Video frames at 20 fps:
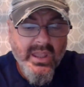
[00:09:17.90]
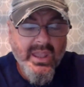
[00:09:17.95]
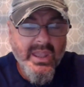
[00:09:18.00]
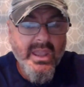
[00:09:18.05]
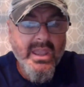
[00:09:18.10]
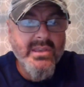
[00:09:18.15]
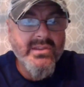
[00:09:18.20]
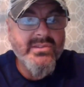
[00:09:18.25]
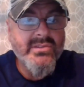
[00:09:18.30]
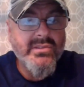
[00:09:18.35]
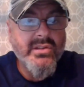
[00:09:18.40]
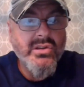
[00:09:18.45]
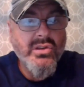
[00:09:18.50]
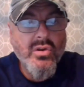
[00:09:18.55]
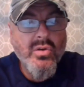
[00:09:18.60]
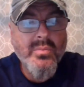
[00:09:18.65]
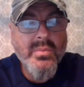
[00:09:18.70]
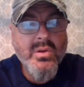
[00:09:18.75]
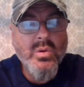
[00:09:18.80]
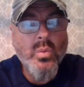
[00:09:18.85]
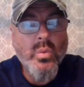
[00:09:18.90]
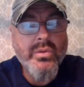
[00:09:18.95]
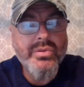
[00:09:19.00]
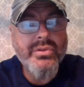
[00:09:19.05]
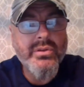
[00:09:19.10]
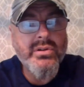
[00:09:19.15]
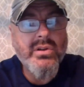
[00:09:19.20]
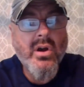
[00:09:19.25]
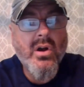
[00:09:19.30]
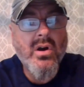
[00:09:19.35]
is the human with
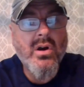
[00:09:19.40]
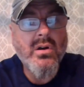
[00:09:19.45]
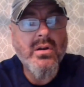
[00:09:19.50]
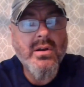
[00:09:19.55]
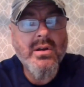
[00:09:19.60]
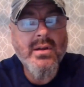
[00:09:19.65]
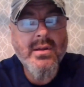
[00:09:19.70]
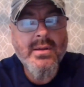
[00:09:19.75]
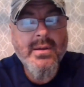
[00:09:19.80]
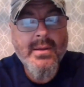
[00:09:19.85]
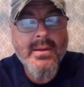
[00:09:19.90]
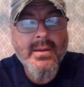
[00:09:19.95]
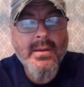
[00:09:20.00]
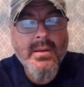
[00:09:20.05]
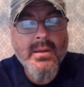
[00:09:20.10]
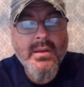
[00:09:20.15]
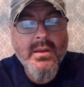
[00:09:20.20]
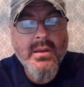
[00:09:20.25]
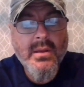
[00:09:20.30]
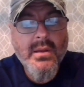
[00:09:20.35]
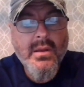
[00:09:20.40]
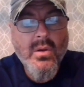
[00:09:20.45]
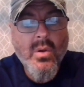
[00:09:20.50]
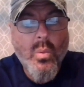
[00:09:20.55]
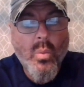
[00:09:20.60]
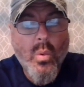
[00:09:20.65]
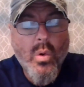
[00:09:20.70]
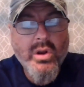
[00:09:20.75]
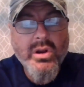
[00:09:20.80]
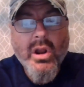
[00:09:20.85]
the dog
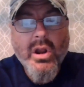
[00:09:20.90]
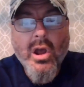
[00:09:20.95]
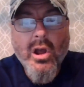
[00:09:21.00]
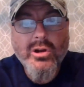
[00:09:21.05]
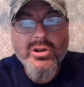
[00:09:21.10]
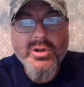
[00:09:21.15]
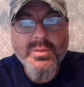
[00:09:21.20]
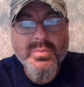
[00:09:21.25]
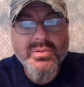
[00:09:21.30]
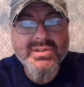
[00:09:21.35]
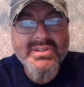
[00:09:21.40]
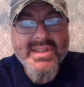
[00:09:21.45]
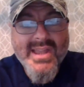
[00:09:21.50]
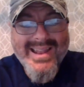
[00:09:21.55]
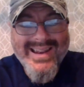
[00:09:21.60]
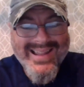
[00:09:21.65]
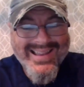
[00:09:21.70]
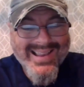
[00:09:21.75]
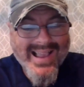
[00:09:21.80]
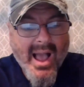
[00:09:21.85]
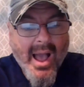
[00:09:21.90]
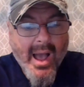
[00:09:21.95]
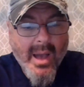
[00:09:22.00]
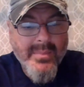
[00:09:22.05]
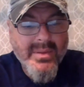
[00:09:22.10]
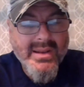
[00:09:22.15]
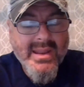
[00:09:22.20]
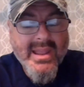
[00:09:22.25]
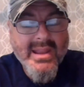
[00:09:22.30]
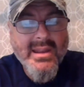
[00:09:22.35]
100%
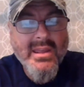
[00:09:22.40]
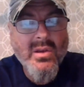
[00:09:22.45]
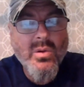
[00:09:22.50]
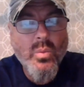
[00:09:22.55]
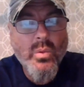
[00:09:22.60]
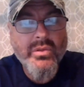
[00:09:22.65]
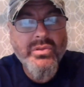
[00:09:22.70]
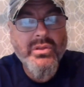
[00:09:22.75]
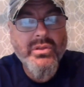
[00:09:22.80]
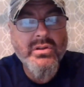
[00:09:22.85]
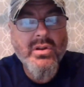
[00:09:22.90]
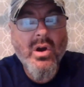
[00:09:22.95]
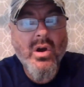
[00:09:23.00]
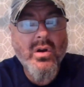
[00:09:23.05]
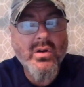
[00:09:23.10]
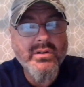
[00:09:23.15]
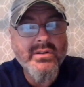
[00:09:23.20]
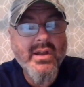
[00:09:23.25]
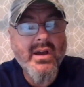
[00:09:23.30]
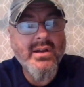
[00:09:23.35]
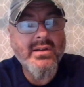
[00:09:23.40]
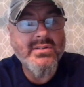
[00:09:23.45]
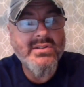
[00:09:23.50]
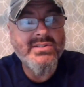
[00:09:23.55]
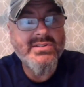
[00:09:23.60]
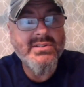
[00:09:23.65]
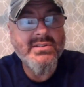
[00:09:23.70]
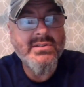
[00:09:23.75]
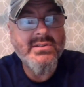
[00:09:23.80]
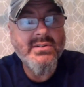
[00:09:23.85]
accommodating what the dog
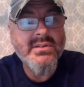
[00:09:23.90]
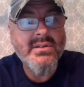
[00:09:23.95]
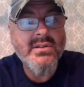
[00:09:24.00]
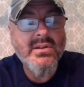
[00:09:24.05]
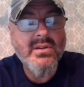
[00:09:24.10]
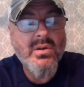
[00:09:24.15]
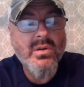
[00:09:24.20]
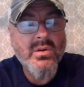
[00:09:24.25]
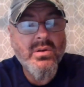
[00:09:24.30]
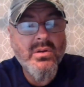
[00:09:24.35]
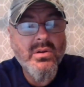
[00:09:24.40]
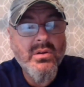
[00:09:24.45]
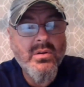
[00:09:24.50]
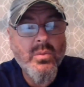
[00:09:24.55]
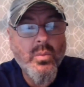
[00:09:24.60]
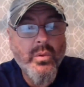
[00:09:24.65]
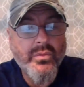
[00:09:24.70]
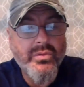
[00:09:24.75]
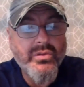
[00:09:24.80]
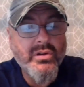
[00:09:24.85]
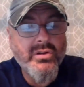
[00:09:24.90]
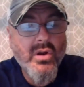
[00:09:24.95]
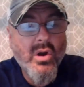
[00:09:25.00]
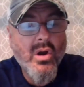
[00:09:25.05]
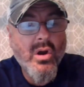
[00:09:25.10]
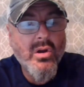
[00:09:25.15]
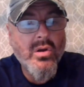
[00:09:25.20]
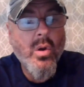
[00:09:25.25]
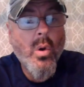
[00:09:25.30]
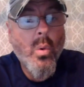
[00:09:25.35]
does, what the
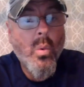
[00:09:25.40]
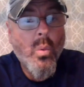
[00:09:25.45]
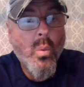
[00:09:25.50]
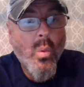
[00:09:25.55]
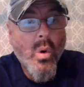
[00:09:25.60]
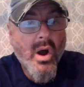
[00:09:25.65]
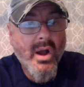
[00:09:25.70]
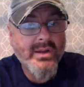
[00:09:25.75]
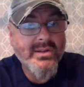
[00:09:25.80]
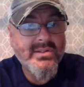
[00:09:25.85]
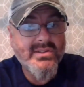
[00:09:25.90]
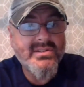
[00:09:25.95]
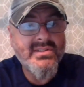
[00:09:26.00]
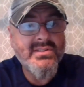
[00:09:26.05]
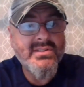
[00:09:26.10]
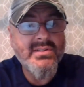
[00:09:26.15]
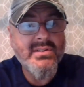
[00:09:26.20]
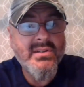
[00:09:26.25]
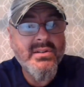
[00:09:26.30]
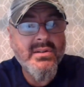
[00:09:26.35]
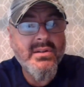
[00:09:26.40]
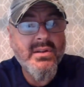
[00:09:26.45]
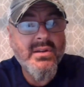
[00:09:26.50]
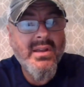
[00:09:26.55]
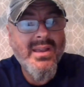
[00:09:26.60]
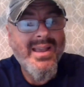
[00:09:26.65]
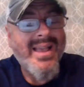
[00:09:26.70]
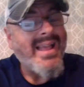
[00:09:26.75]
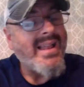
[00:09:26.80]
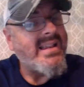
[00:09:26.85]
dog wants.
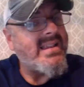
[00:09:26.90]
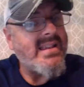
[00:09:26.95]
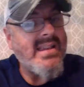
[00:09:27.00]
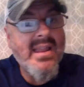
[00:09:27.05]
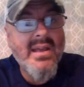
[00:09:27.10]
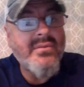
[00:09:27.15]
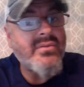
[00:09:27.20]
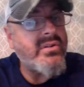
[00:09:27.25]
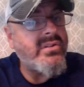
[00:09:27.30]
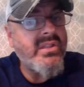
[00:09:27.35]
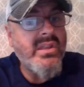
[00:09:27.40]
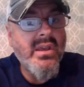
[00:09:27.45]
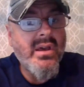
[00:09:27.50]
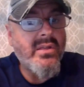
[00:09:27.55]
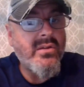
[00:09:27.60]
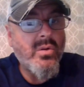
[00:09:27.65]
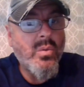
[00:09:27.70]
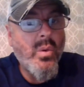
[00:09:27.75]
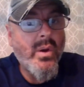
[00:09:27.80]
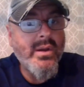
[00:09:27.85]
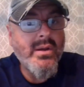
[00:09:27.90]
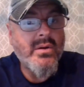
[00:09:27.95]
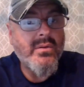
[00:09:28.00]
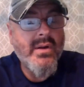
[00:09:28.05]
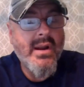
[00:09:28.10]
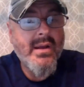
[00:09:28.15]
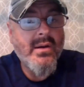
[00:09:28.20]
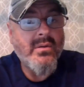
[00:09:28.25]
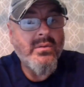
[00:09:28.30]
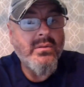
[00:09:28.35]
Never the other way
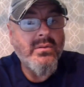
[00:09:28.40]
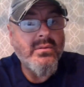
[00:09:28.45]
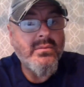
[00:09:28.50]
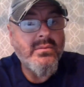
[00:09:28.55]
around.